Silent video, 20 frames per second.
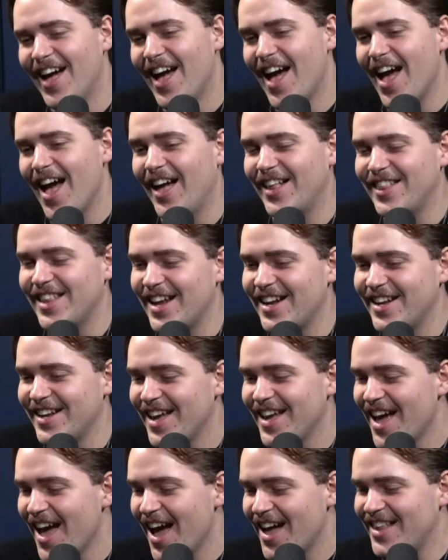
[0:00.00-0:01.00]
and then
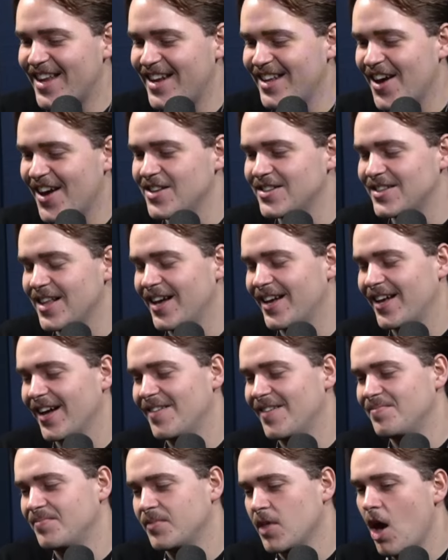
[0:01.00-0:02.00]
and then he goes like,
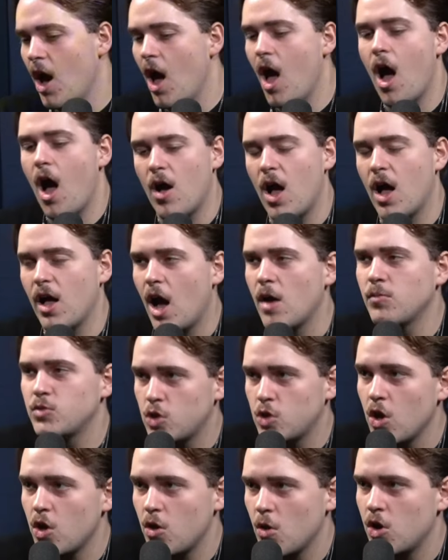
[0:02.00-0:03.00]
um, I, am
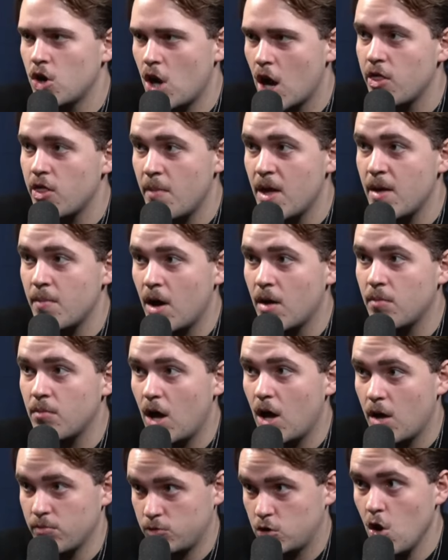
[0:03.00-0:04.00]
sure you all know the meme I'm,
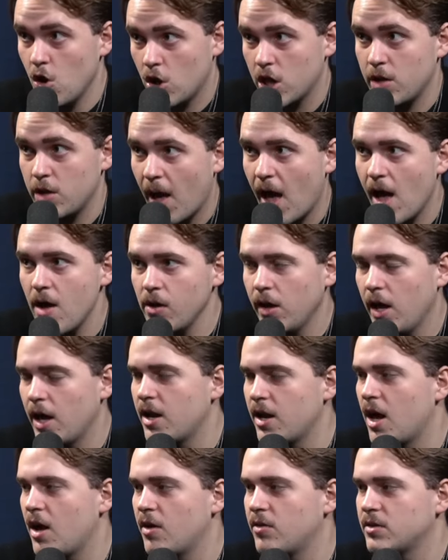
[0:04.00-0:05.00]
I'm talking about.
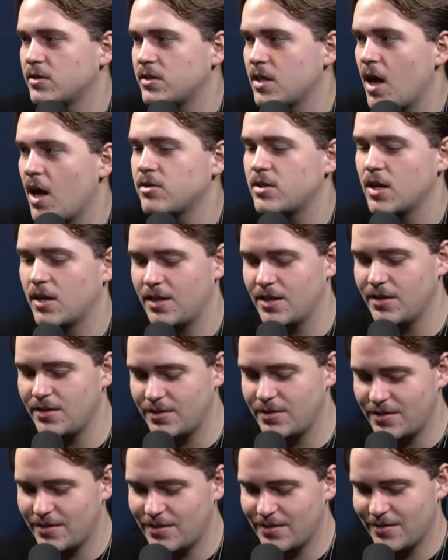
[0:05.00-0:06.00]
And I was, I was like,
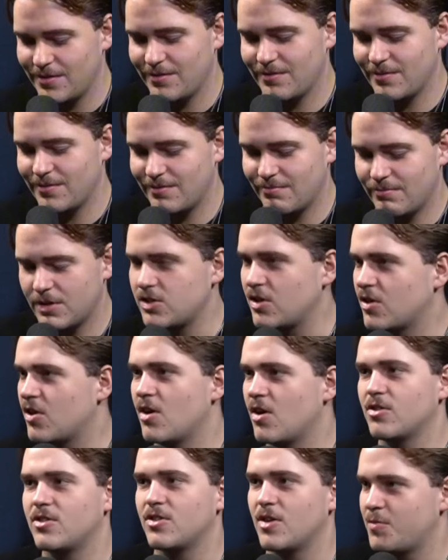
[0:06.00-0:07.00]
this is a
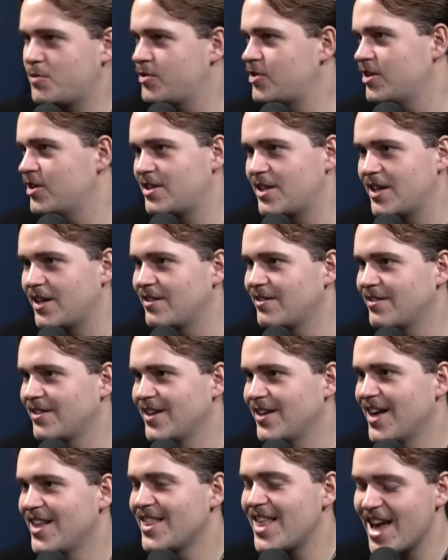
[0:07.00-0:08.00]
golden opportunity? Yes, the
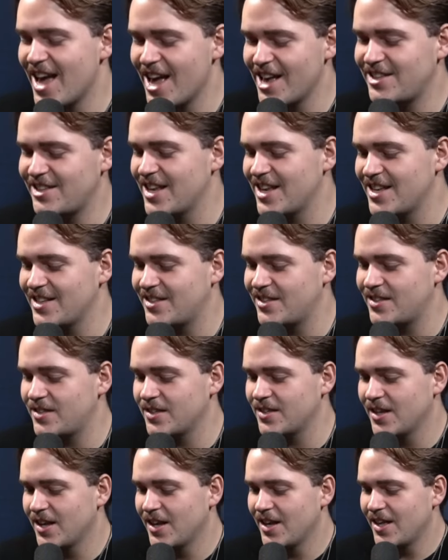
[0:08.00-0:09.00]
gods. This
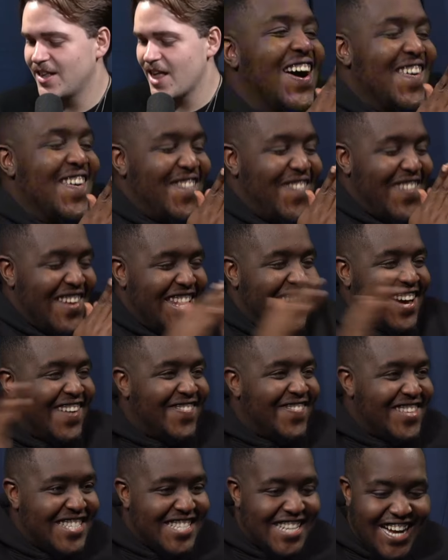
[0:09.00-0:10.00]
is have and there was like
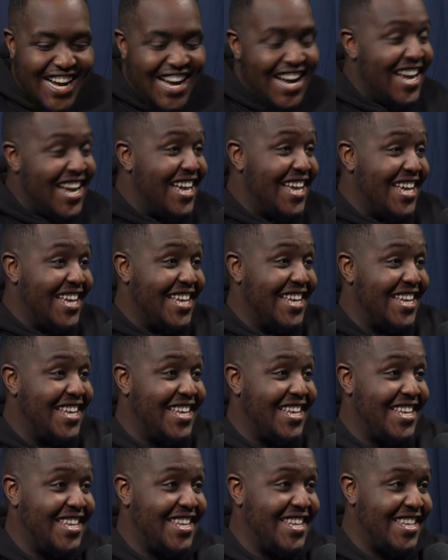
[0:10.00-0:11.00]
a good there there's like
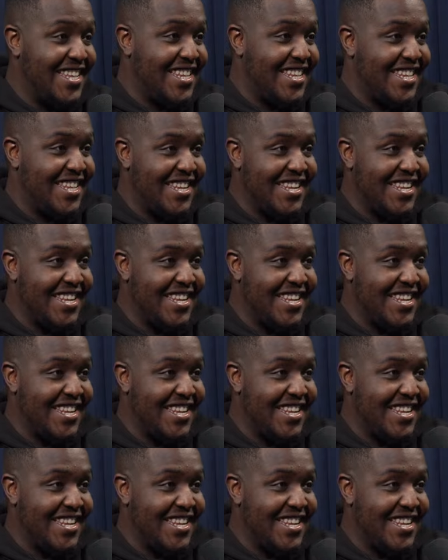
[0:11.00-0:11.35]
a good three